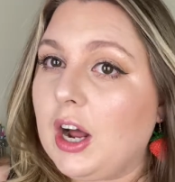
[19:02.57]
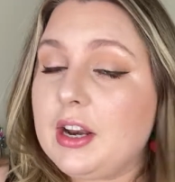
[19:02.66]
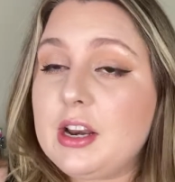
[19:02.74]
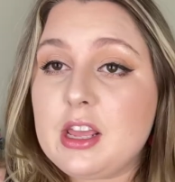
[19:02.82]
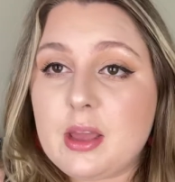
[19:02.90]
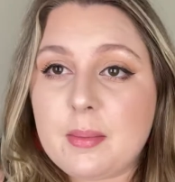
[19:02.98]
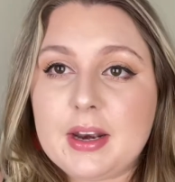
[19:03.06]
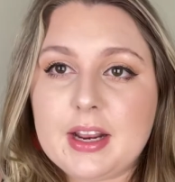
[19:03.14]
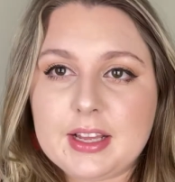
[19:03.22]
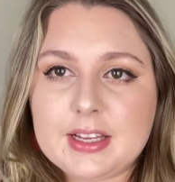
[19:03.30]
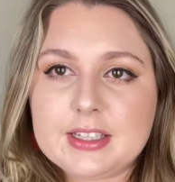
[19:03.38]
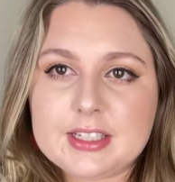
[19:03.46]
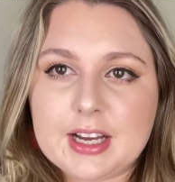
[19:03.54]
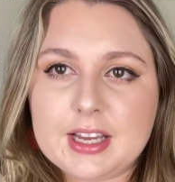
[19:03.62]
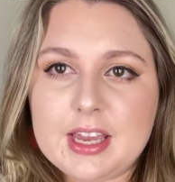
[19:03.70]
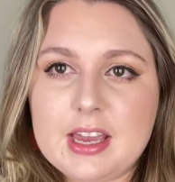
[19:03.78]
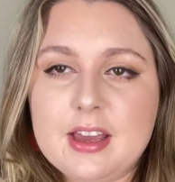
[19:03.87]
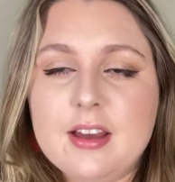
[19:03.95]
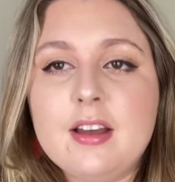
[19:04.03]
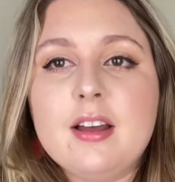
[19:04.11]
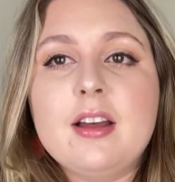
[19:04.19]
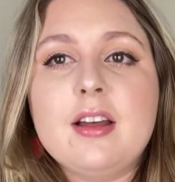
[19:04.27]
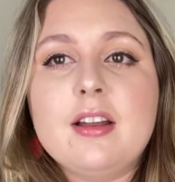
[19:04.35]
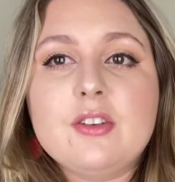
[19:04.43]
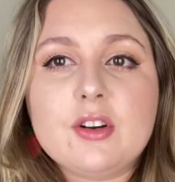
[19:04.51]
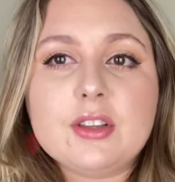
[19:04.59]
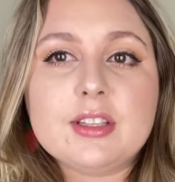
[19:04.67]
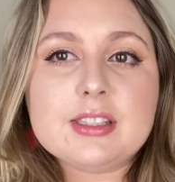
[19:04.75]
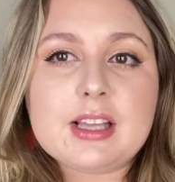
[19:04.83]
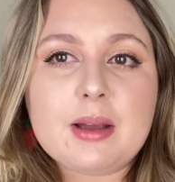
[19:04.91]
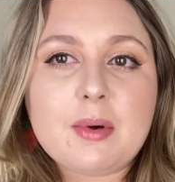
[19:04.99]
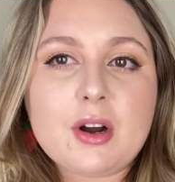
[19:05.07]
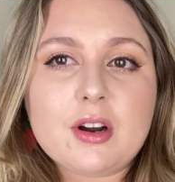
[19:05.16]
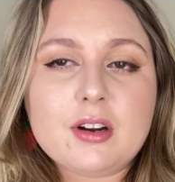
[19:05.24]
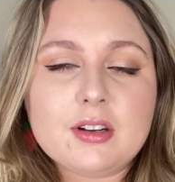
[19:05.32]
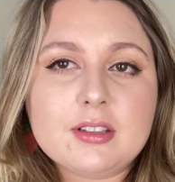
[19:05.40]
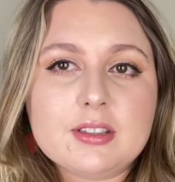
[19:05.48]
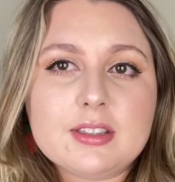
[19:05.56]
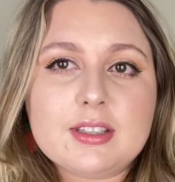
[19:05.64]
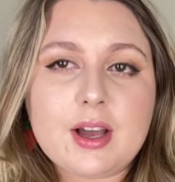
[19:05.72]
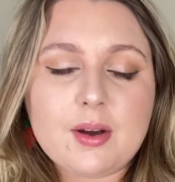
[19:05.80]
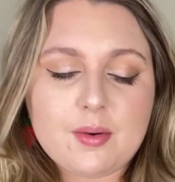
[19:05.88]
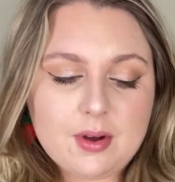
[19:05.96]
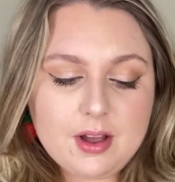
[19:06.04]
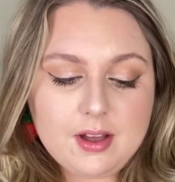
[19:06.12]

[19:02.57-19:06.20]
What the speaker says: and humid in Kentucky during the summer. So,